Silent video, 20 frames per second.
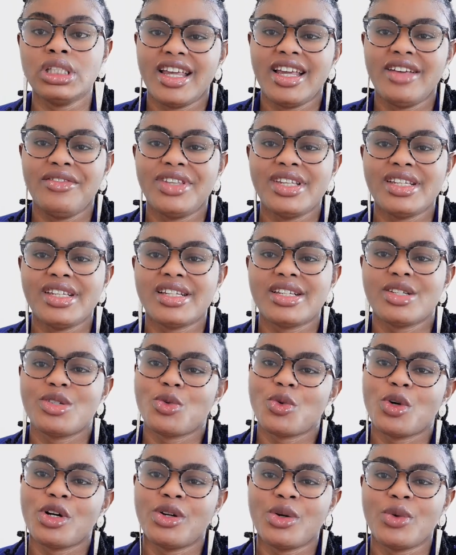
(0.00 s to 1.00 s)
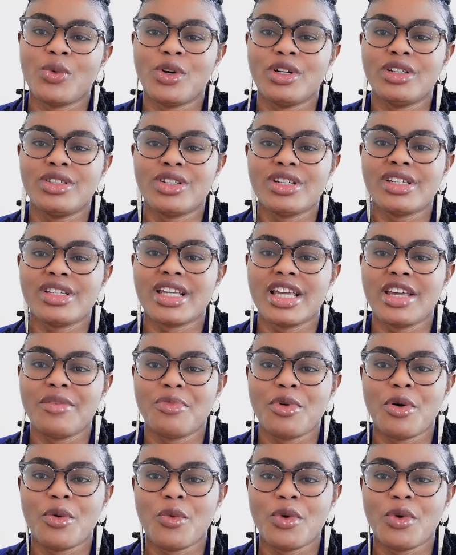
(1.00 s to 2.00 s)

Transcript: If this is what you want, just keep on